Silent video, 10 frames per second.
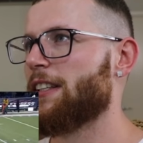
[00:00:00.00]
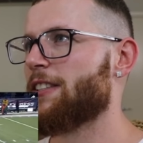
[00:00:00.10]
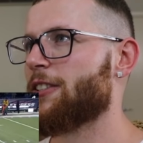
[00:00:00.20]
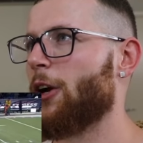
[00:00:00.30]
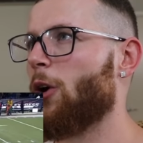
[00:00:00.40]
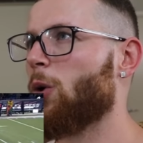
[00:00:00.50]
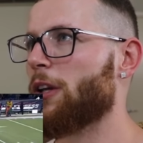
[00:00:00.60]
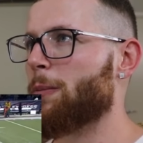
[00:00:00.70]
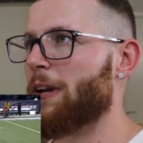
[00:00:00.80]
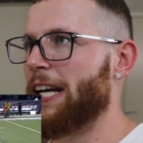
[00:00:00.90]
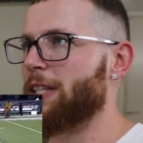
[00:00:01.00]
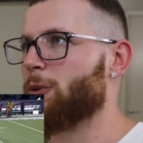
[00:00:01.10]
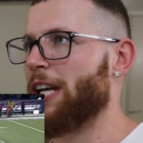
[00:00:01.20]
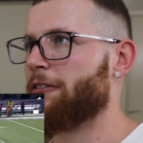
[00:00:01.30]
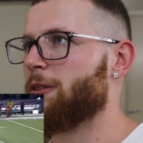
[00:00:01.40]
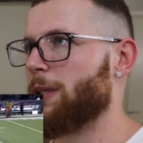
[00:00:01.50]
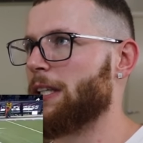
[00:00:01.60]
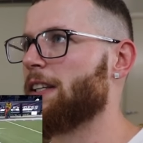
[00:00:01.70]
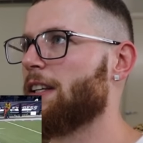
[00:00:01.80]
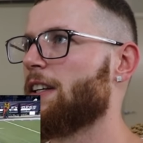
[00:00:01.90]
So all your players would have to
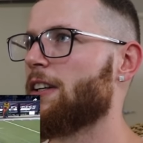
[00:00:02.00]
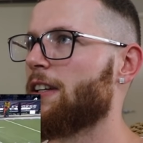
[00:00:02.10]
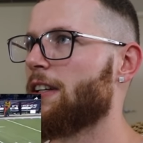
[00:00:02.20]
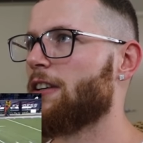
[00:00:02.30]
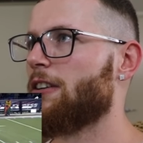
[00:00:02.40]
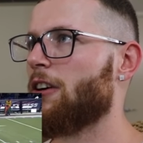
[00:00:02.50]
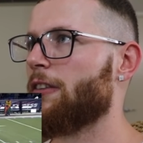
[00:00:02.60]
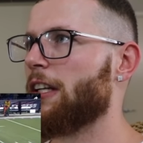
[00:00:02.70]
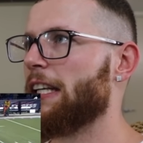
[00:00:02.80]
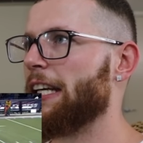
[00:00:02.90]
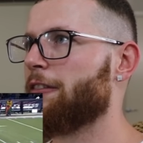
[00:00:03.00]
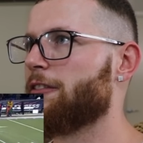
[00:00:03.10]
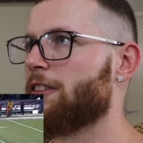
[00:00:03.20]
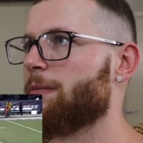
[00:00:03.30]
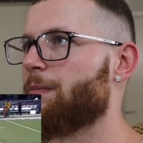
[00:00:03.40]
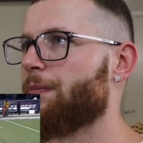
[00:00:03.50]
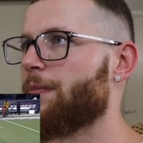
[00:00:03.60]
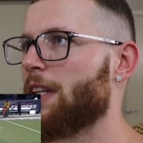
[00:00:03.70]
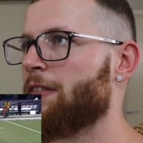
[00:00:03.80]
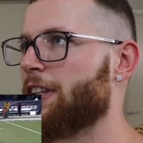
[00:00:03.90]
be on the left
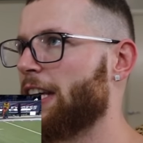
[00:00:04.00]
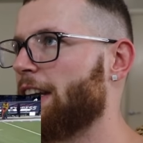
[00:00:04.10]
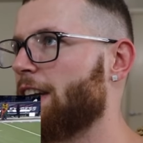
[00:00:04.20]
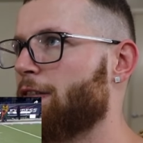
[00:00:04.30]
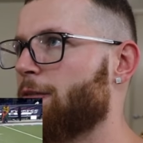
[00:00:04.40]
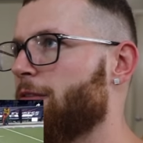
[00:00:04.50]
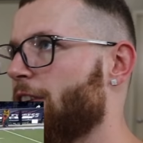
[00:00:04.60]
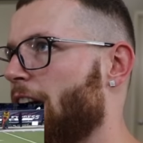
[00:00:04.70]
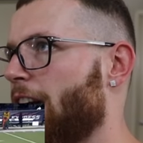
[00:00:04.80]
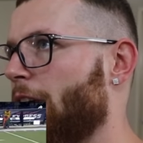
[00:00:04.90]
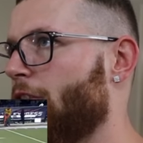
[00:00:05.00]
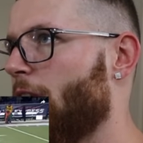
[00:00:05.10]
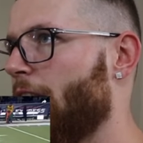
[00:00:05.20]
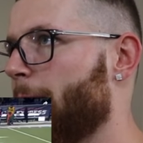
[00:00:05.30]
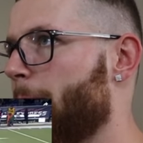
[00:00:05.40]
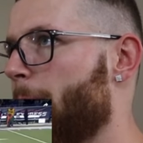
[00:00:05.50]
if you're kicking it from far out right.